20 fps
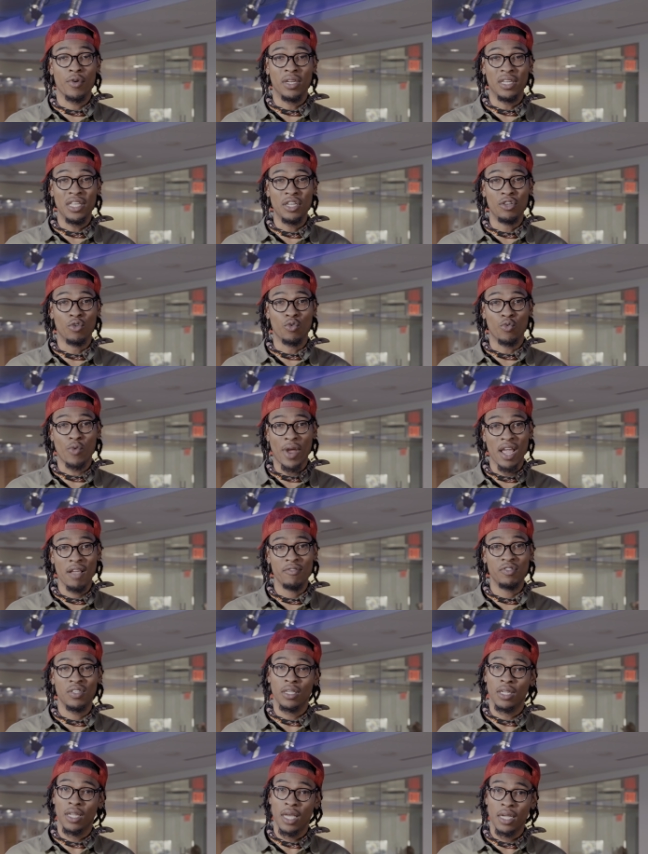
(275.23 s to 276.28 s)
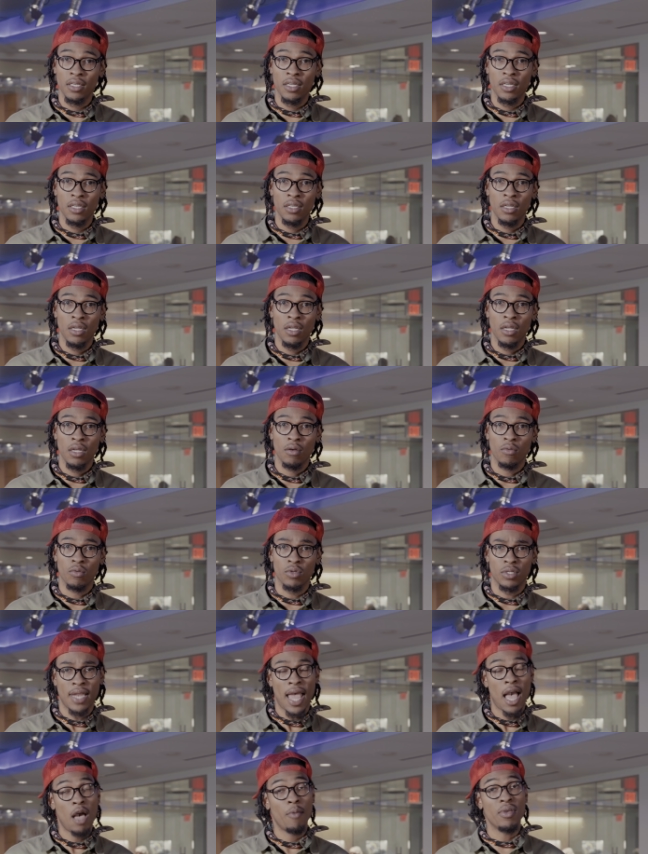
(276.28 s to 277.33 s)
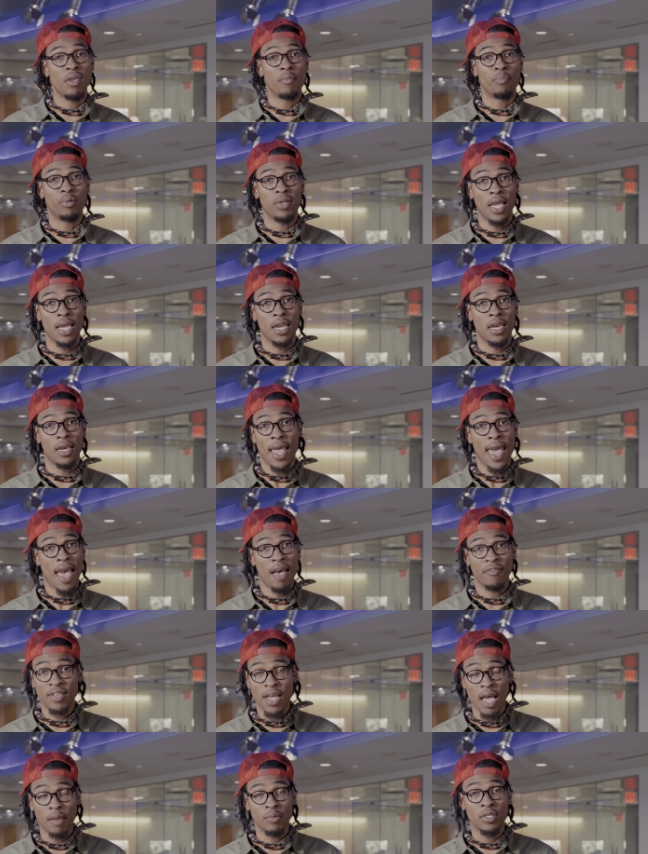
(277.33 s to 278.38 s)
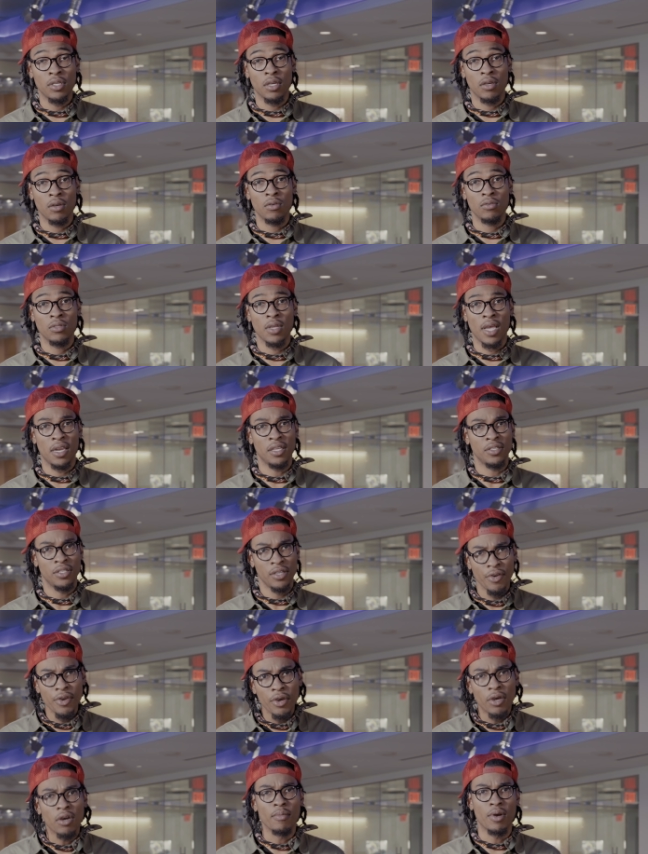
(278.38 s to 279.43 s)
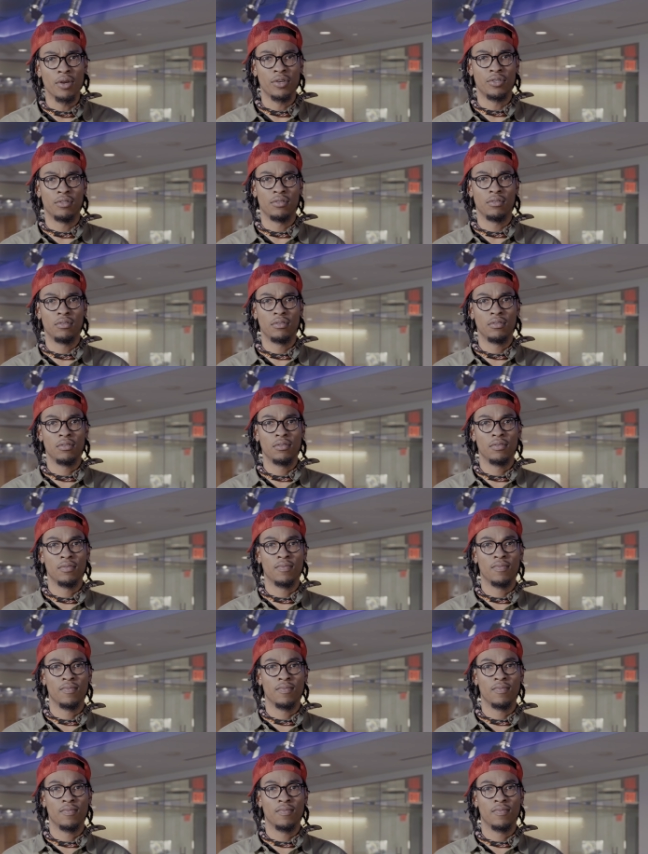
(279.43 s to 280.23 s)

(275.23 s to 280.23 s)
for illegal raves in London was now being played in halftime shows and in cereal commercials.